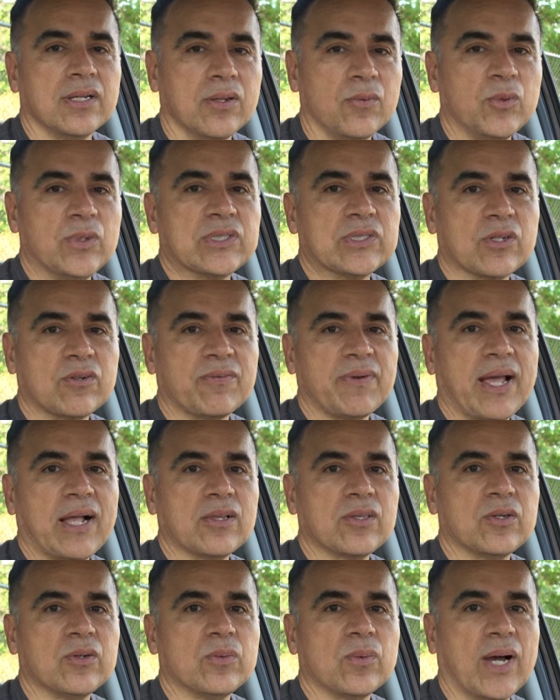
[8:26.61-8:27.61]
resale
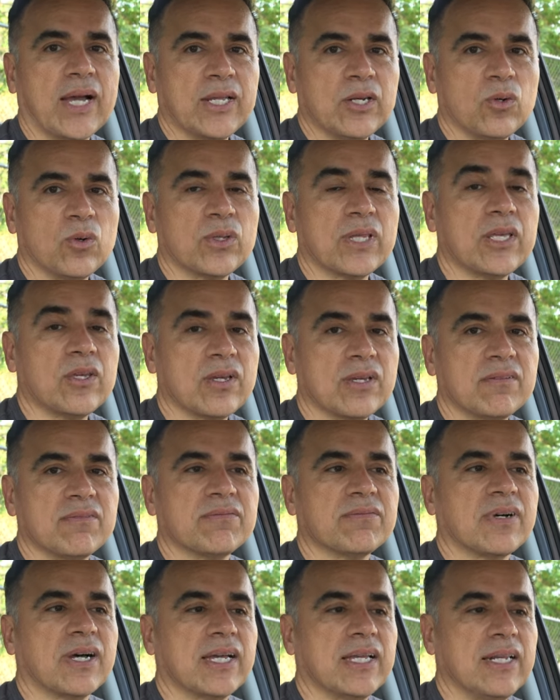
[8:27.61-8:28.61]
value. I know that you can
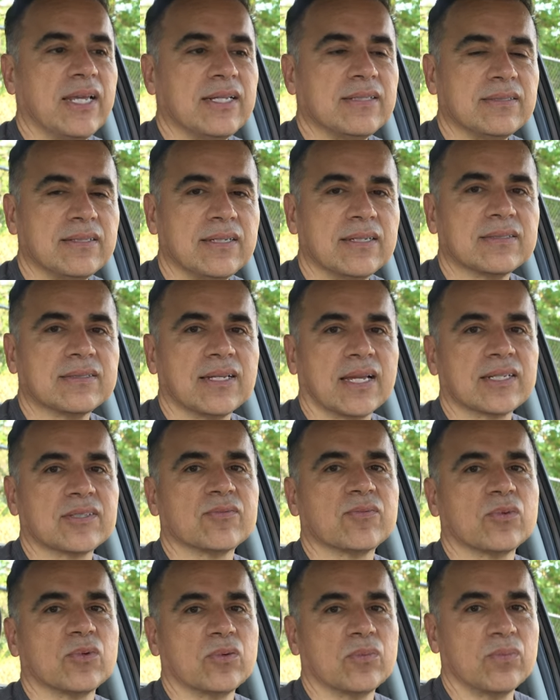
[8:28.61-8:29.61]
find a TSX
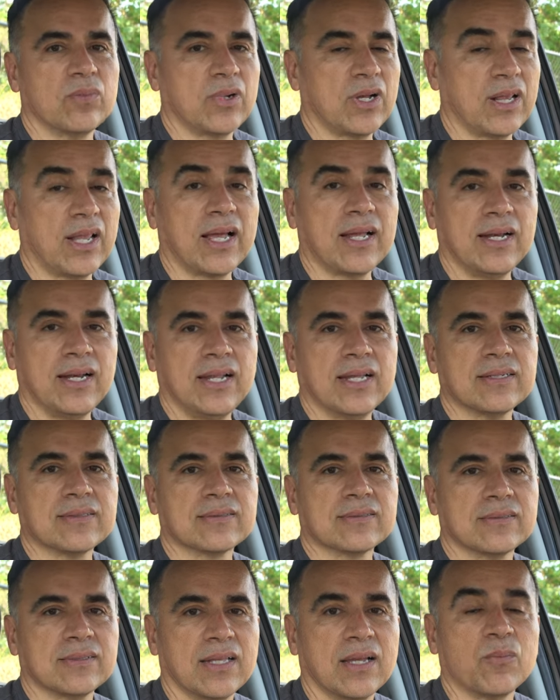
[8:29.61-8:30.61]
for a lot
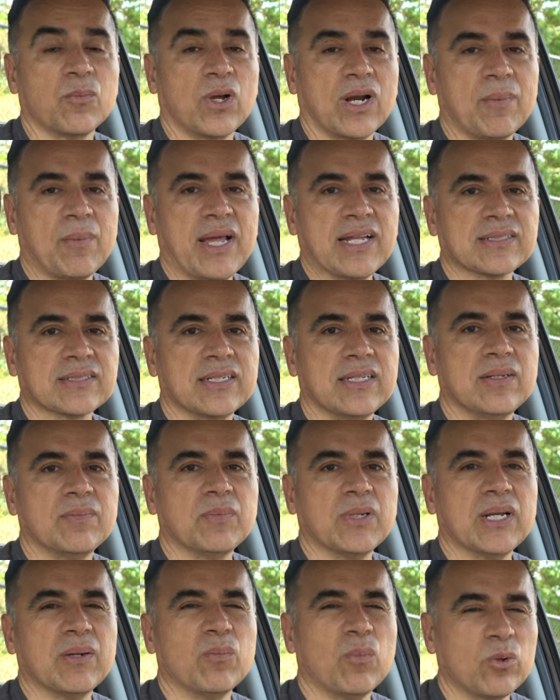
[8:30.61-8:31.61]
less than what I'm asking,
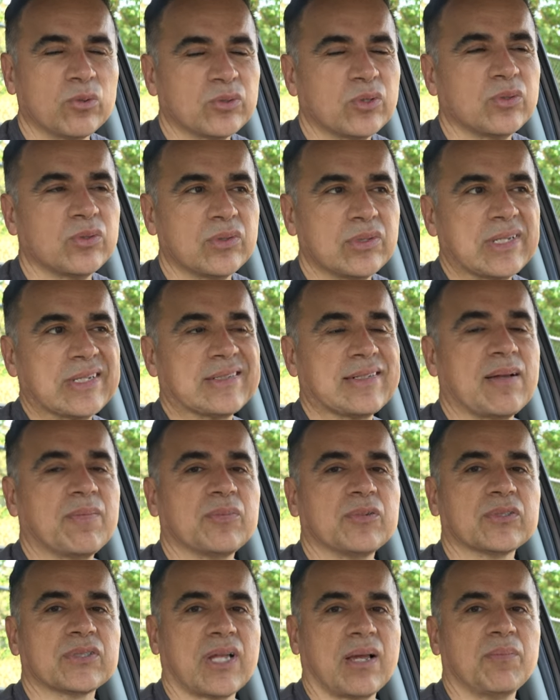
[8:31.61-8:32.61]
but most of those
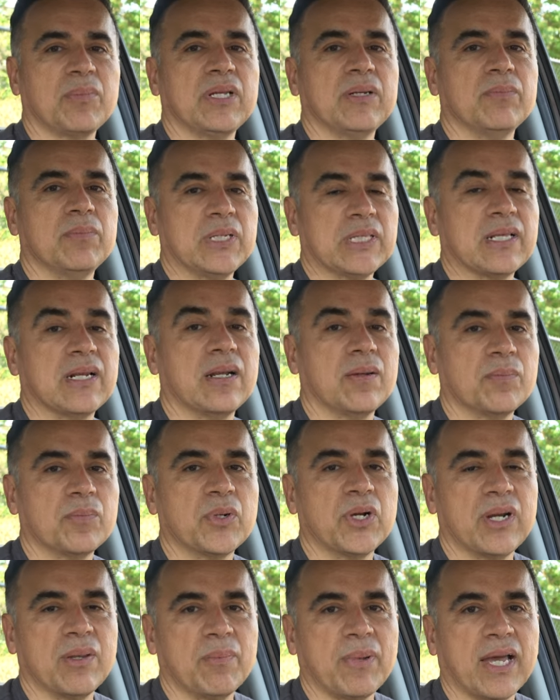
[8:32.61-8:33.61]
examples have been beaten up
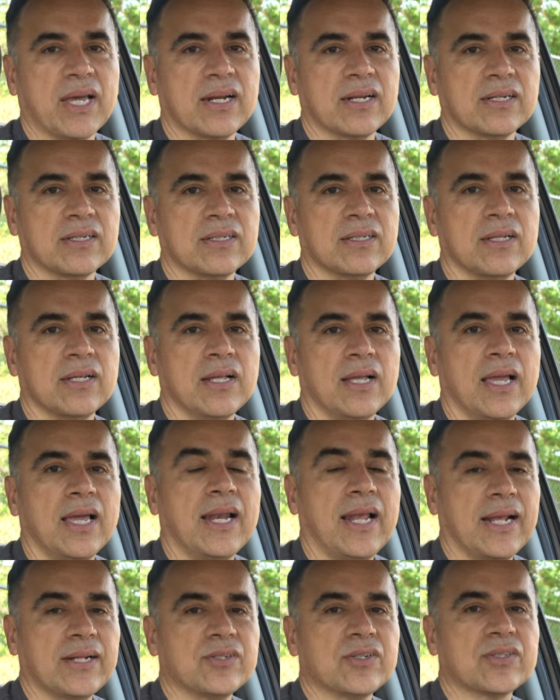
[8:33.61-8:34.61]
pretty bad.
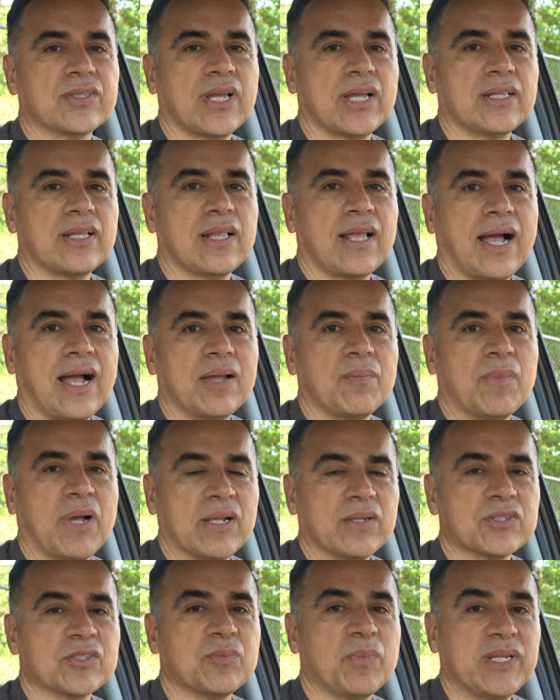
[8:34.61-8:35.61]
And I understand that the high
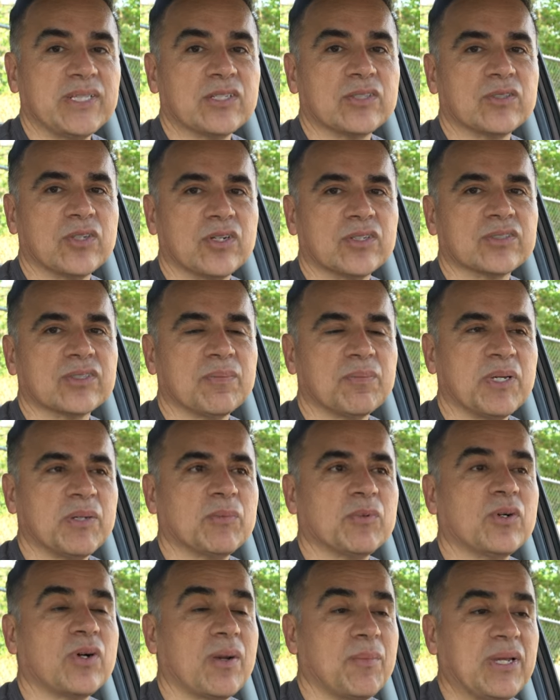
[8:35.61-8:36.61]
mileage may deter some
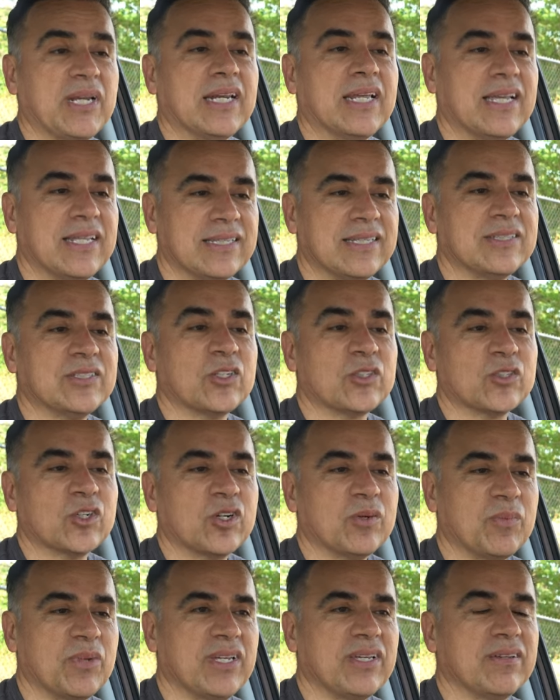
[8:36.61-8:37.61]
people. I mean, it did
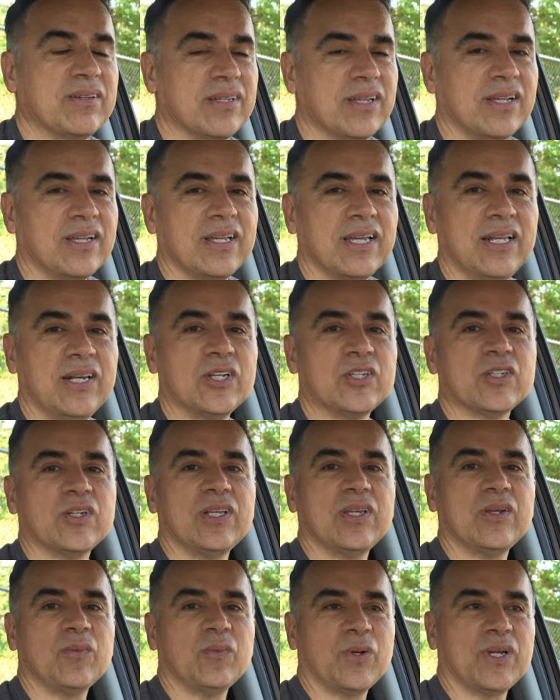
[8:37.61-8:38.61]
deter me
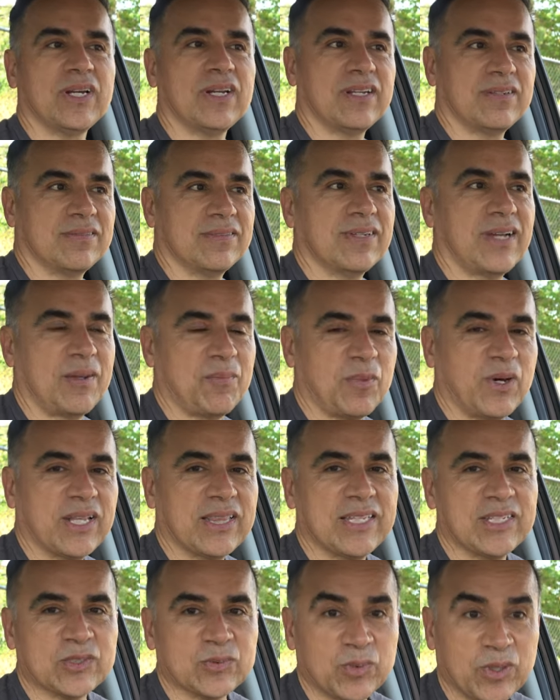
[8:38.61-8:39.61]
initially when I
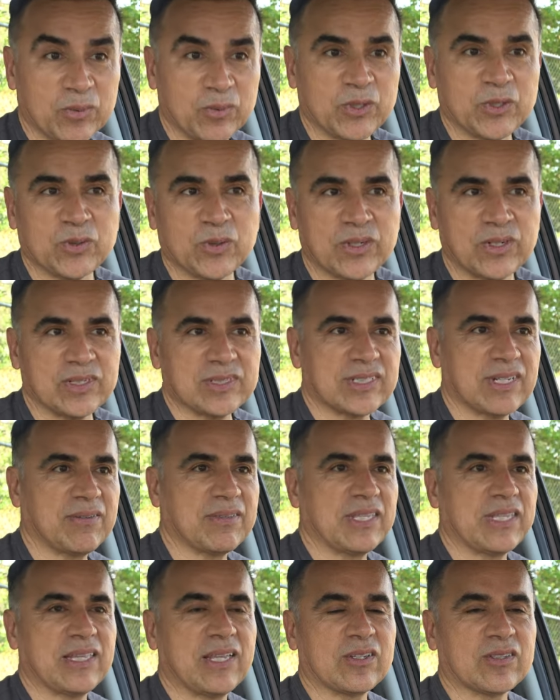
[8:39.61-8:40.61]
bought this one with
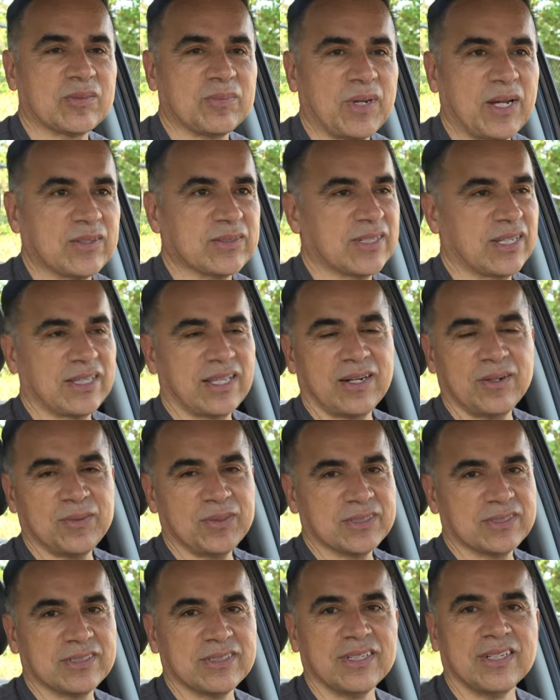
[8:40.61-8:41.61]
217,000 miles. I thought it
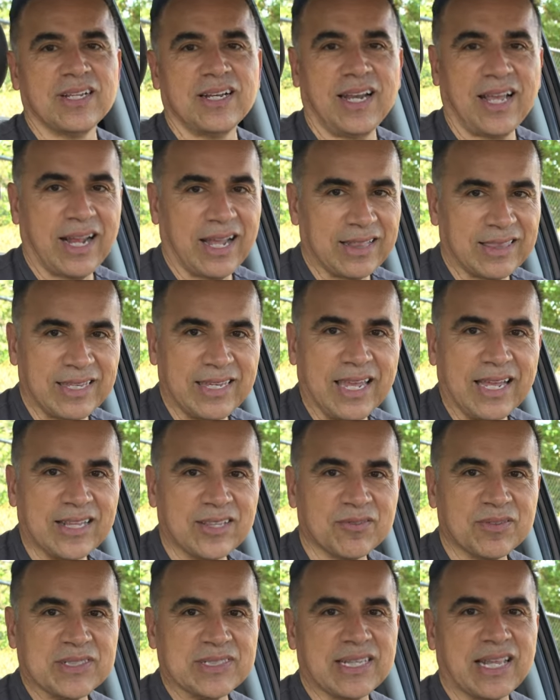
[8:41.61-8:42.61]
was like at the
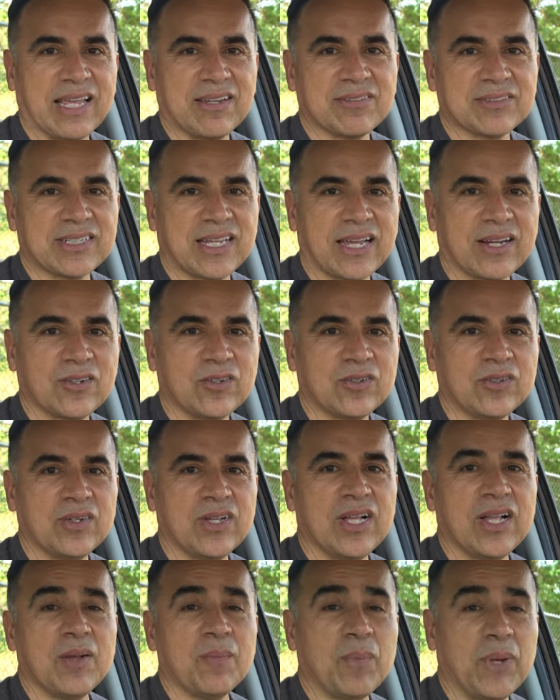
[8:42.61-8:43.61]
end of its life cycle.
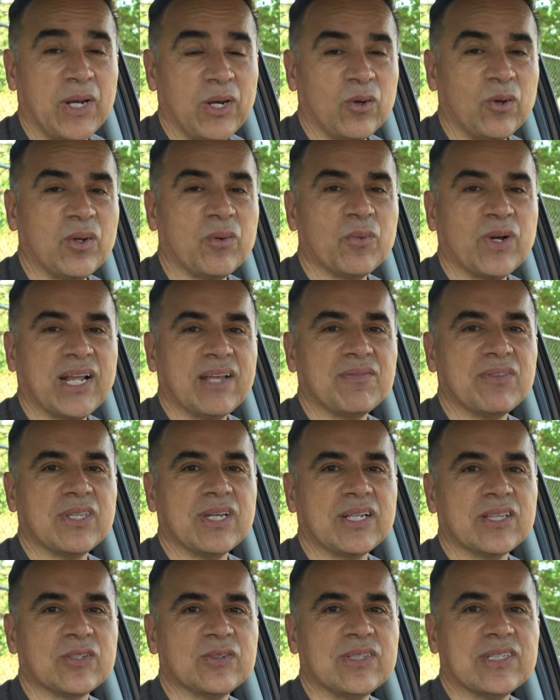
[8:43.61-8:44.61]
But knowing what I've
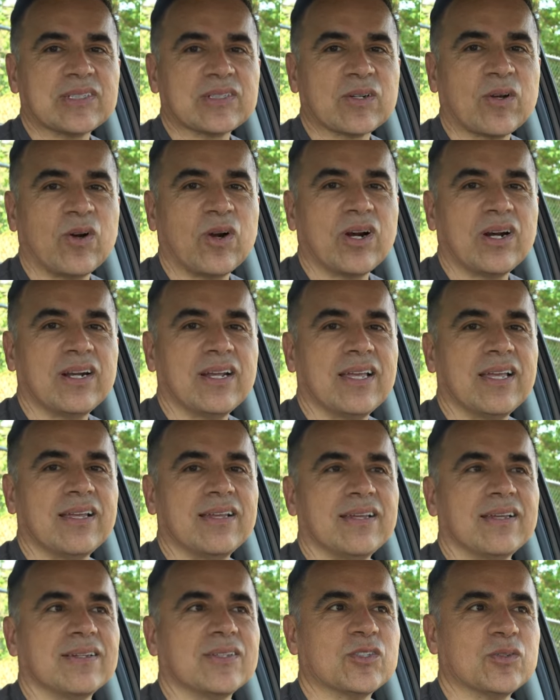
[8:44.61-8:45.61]
done to this car
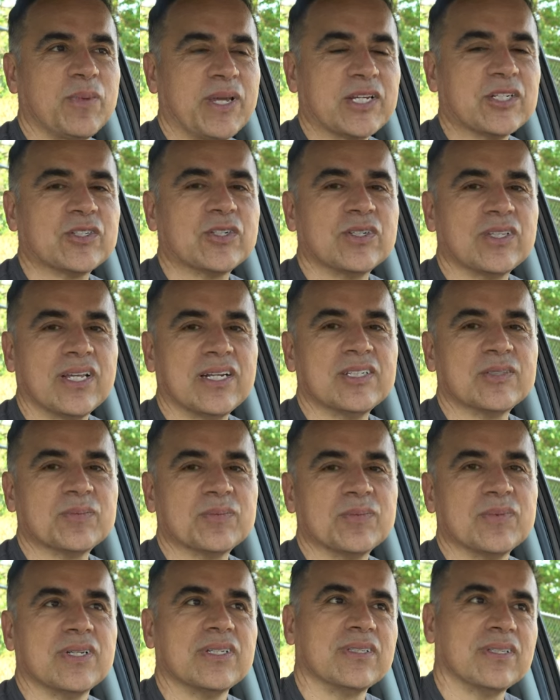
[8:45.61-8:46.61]
uh, to make sure that it
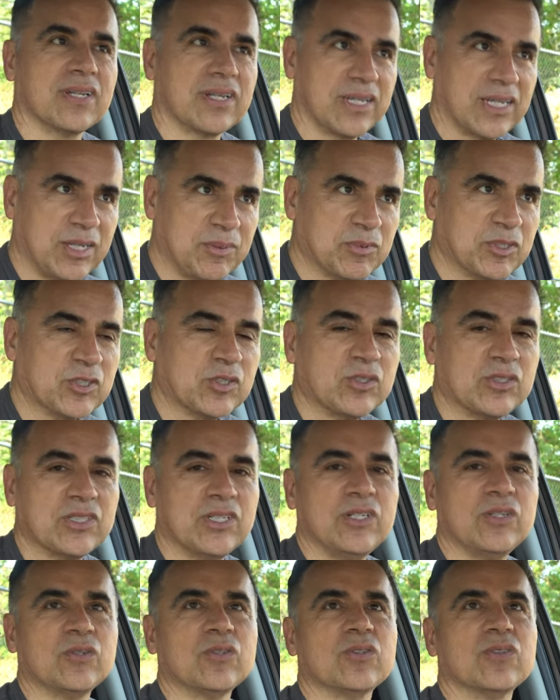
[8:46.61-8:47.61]
that keeps
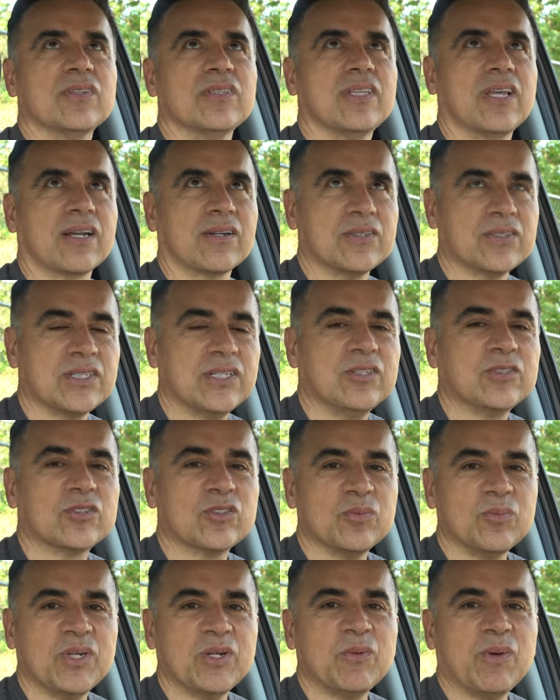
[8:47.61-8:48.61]
continued that continues
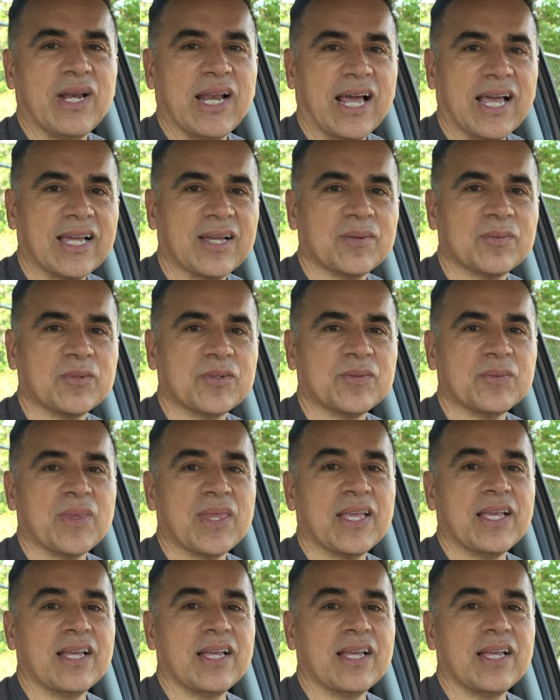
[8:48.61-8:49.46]
to be reliable